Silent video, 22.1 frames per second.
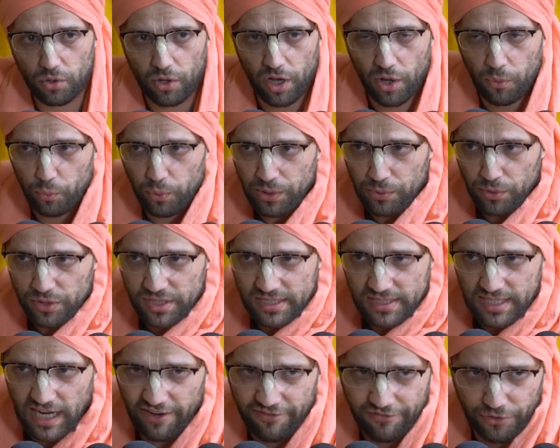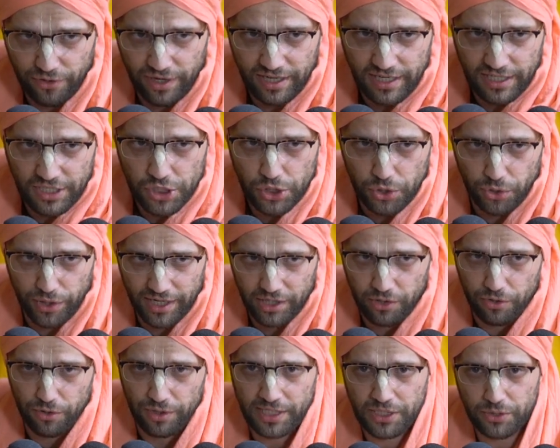And we will suffer and enjoy
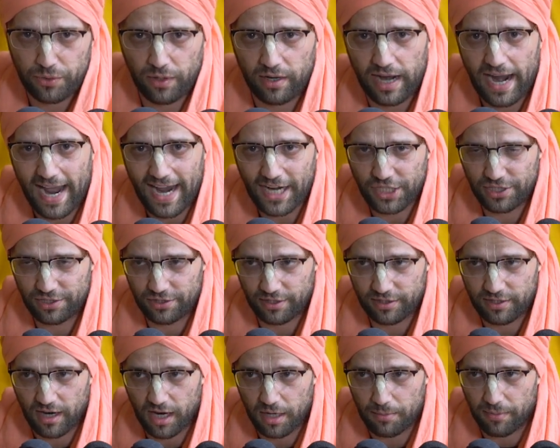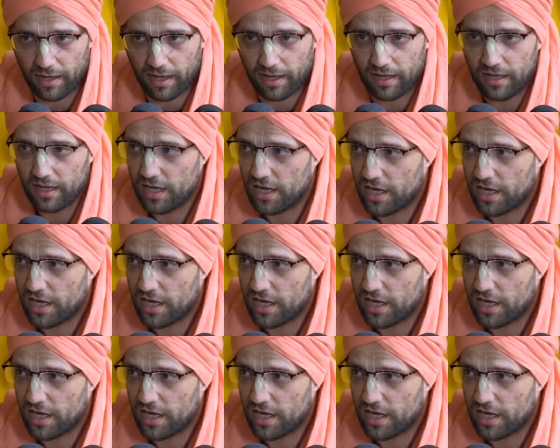according to our actions, our karma.